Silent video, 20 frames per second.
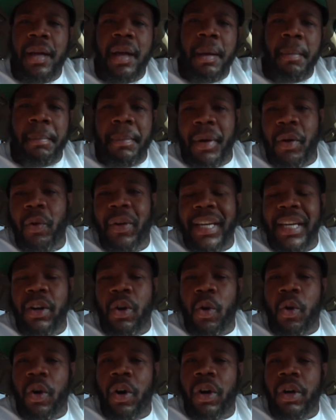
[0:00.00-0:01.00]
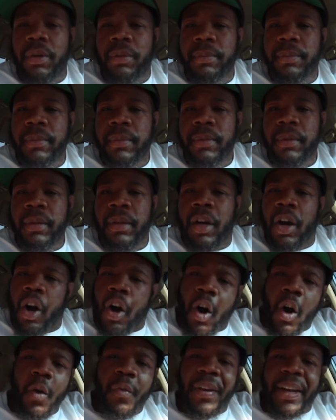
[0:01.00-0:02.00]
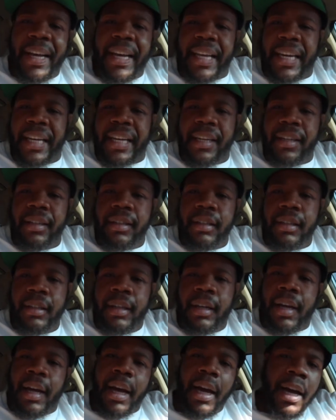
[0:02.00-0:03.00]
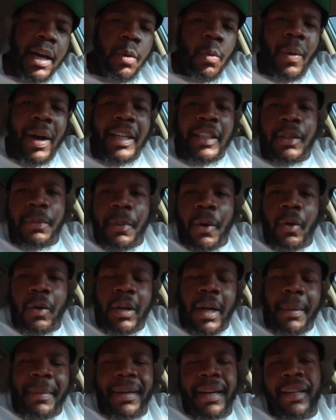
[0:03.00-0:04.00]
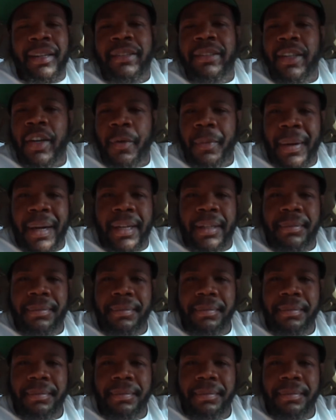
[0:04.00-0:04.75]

Milky oil, overheating, and white smoke coming out the tailpipe.